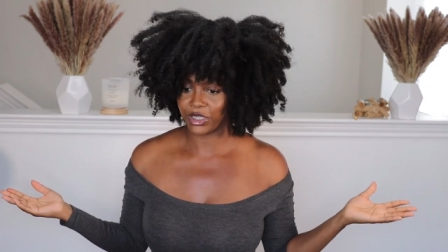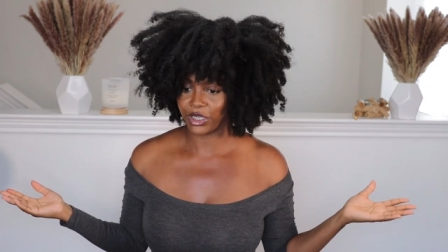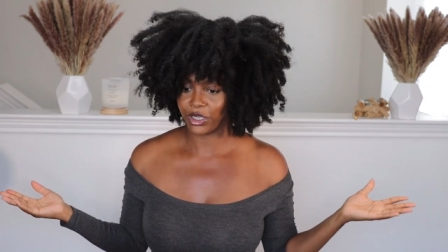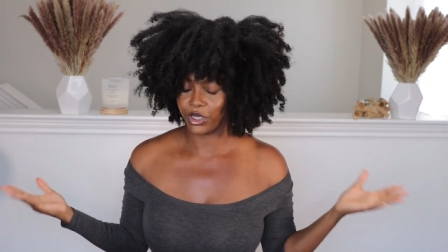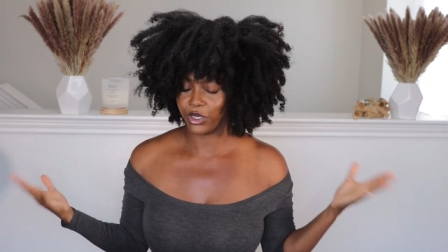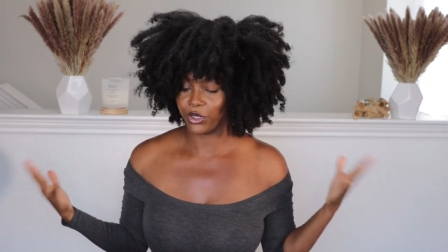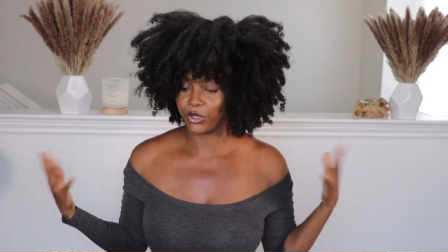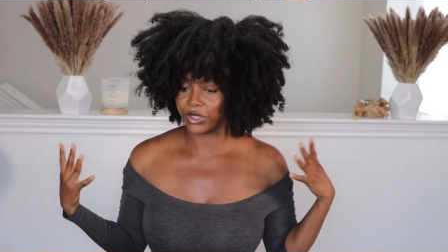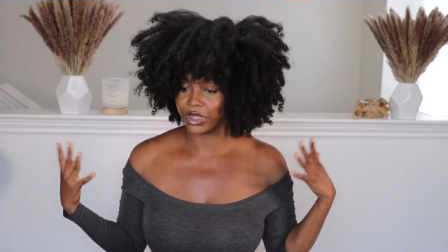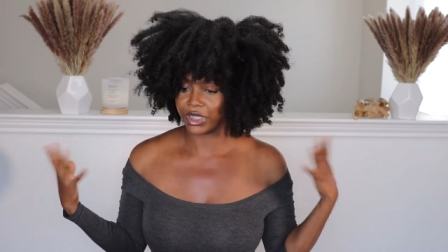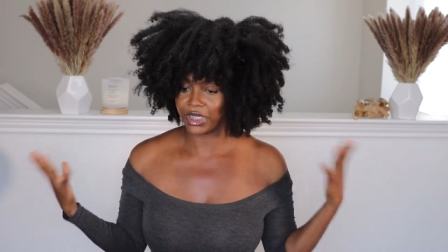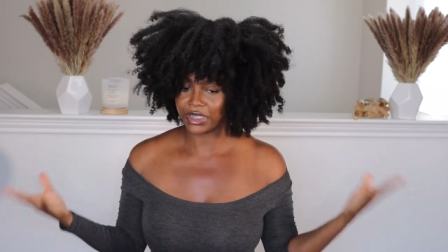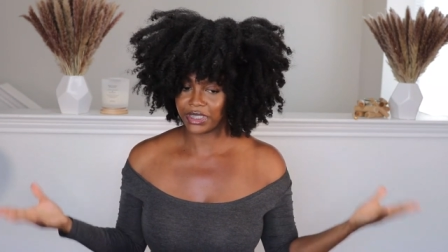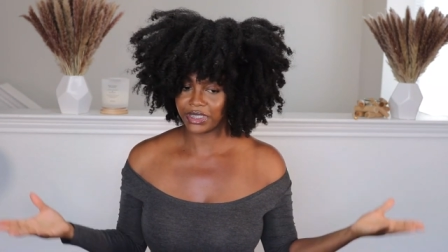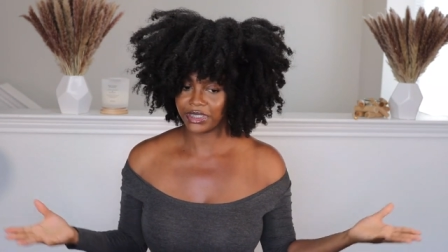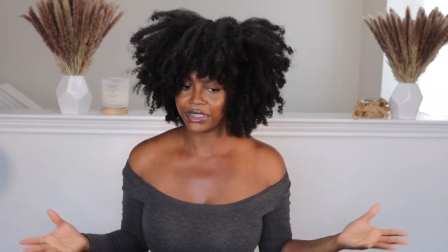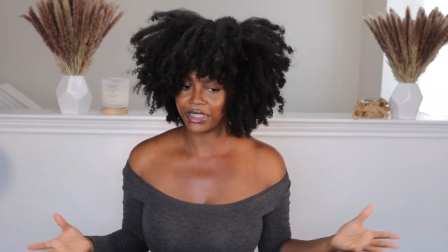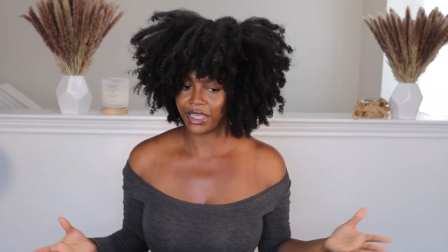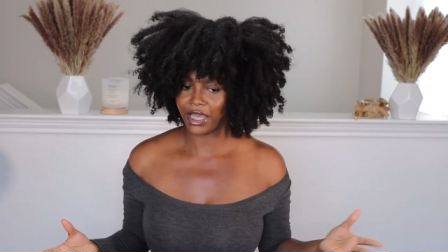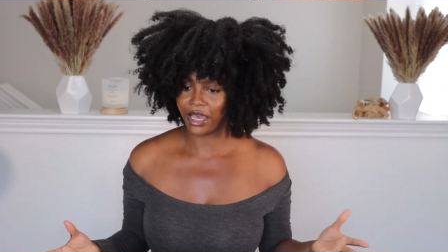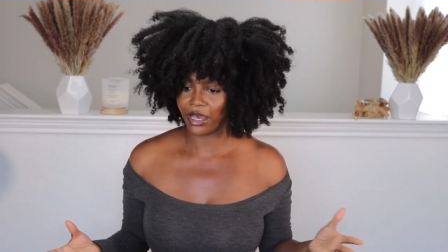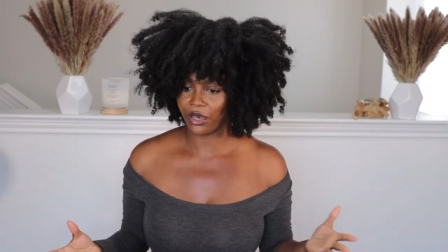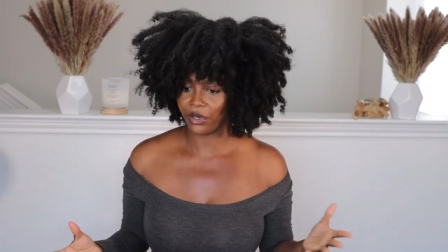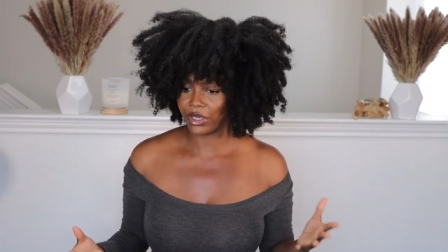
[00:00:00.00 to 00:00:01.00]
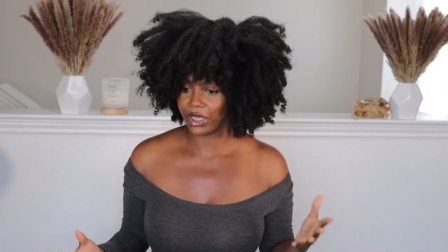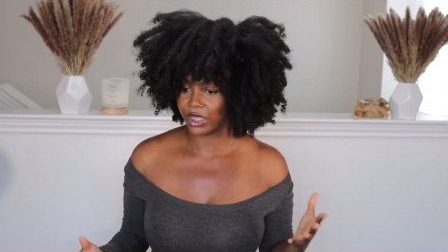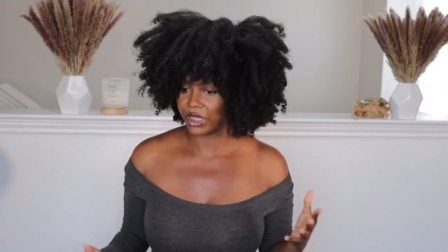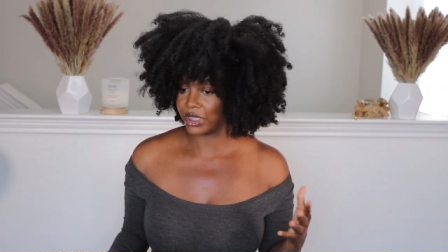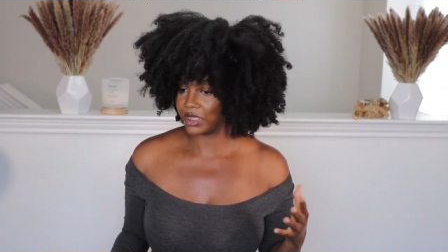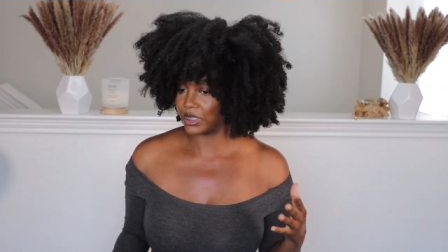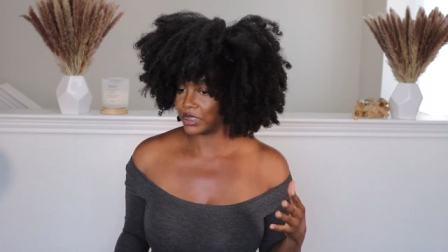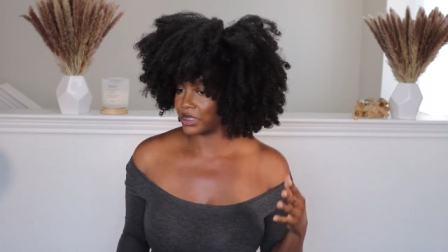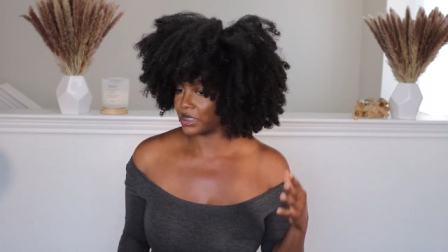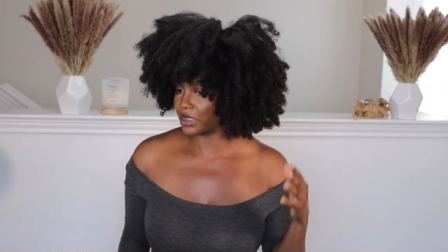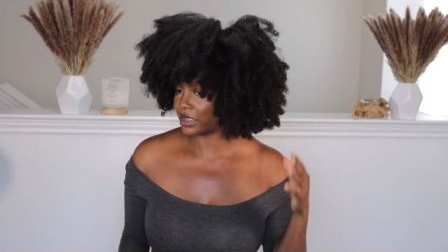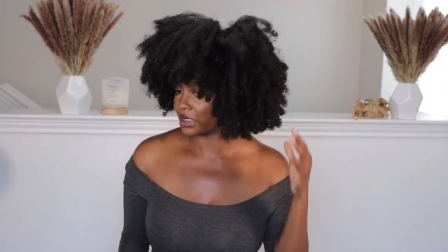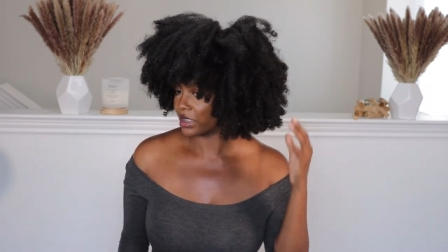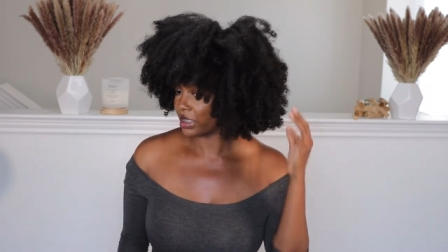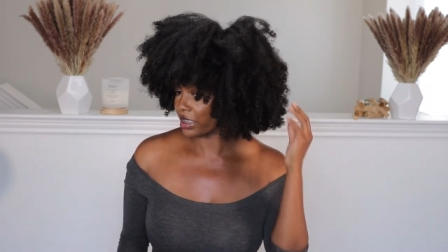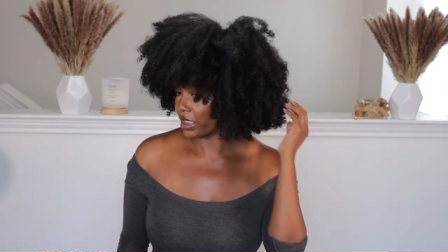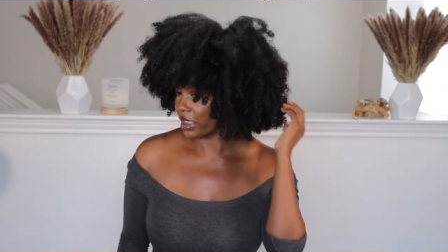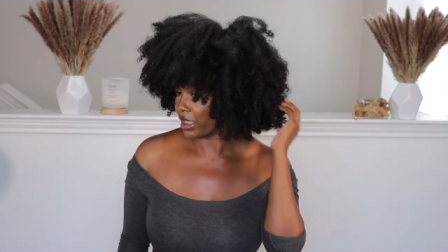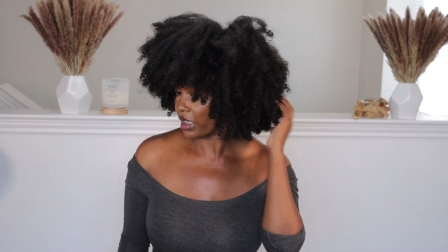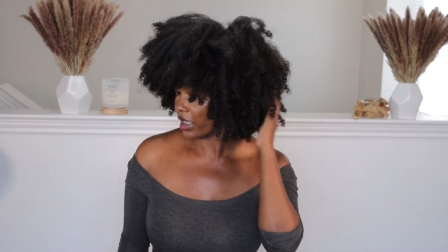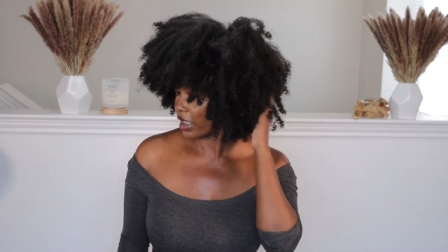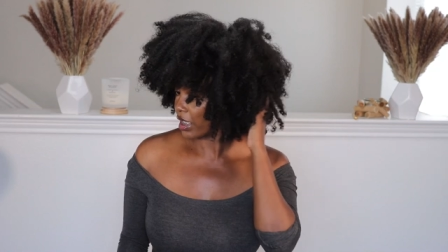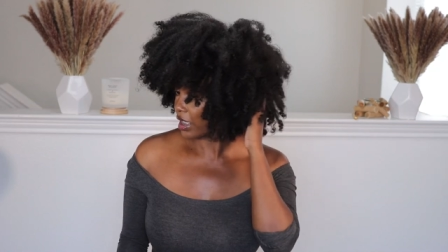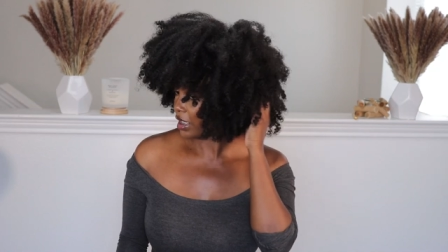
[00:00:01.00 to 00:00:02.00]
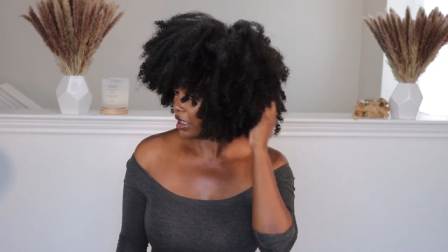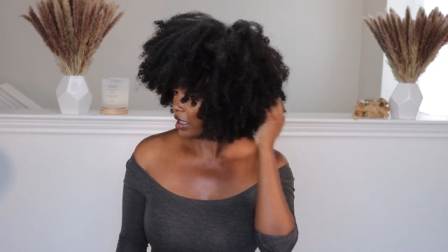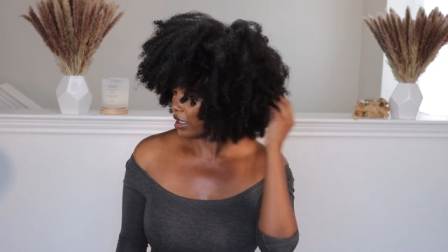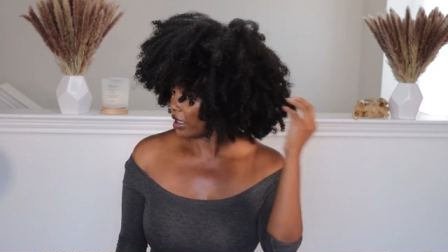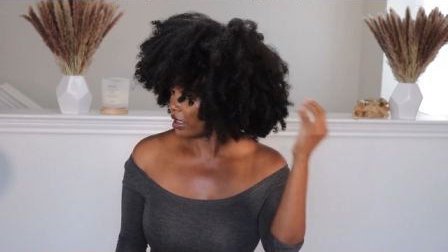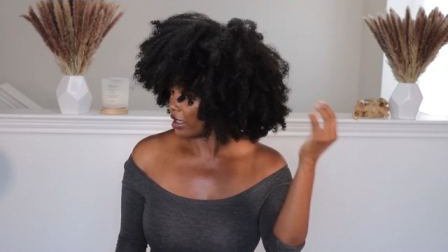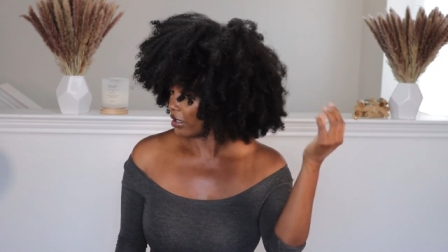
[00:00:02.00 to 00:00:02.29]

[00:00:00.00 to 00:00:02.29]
So this is how it is looking.